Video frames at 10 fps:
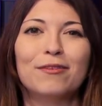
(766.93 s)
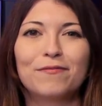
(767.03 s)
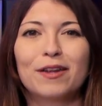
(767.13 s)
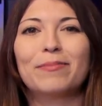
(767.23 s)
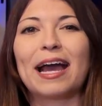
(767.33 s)

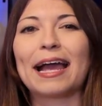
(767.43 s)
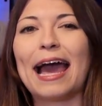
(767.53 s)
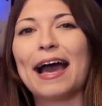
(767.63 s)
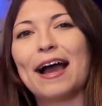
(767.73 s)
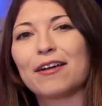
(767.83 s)
feedback
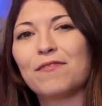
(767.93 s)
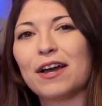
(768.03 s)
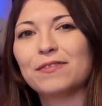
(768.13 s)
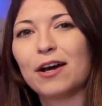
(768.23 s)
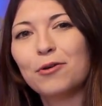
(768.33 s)
at
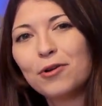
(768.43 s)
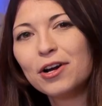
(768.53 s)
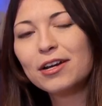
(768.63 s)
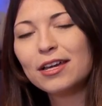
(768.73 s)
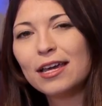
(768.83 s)

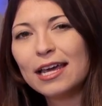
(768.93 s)
hack5.org,